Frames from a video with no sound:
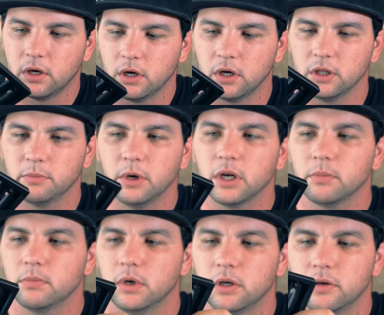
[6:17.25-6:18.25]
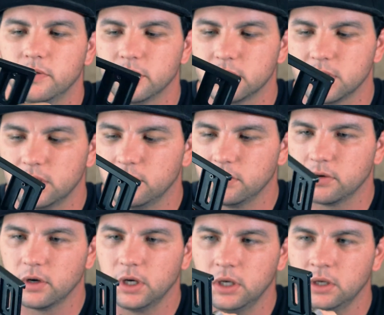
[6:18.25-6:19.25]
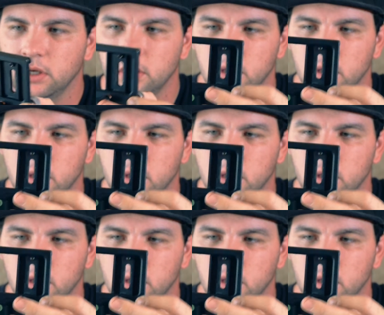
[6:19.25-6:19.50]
on the bottom of your Zhiyun crane,